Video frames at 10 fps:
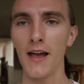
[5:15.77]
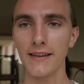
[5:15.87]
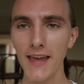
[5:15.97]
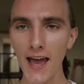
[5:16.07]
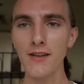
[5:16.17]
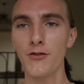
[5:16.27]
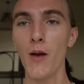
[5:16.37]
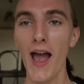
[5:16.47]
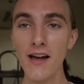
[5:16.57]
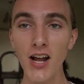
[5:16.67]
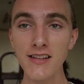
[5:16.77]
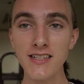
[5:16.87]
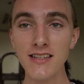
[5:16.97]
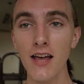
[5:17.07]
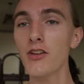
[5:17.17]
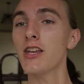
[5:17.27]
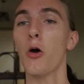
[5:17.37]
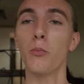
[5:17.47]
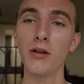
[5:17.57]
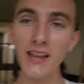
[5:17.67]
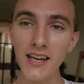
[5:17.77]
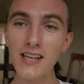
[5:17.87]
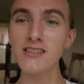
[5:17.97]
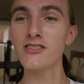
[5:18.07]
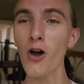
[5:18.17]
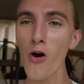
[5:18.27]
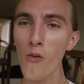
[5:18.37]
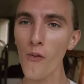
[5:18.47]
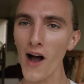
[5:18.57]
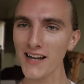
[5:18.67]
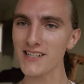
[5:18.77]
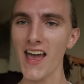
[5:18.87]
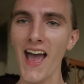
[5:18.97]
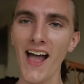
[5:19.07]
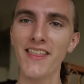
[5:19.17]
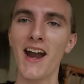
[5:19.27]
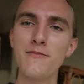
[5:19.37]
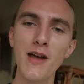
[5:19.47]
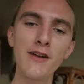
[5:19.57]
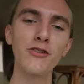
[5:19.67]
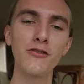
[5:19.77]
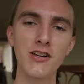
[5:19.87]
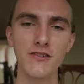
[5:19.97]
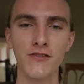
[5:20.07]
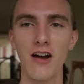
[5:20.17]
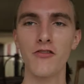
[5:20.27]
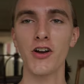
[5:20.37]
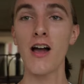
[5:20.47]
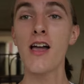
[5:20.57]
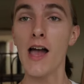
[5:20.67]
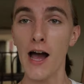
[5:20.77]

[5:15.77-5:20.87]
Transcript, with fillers: Again, if you have not seen that video, please go watch the ad that I made for Vision for Africa.